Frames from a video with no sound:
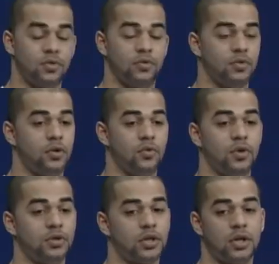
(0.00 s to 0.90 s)
Well,
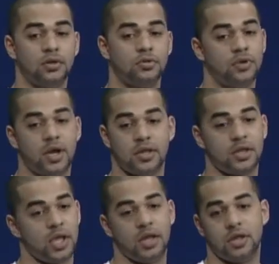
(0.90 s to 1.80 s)
one thing, you got to
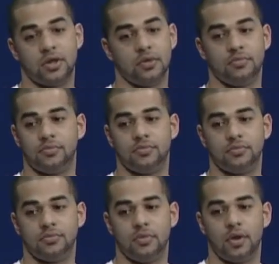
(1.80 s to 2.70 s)
stay in the gym
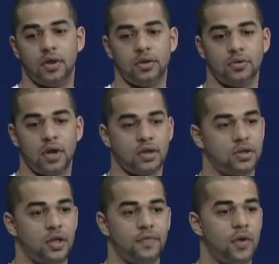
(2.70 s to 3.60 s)
and you got to
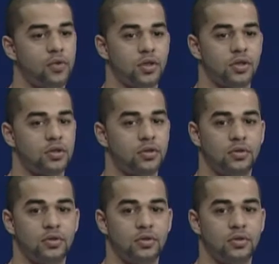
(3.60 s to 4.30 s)
stay focused.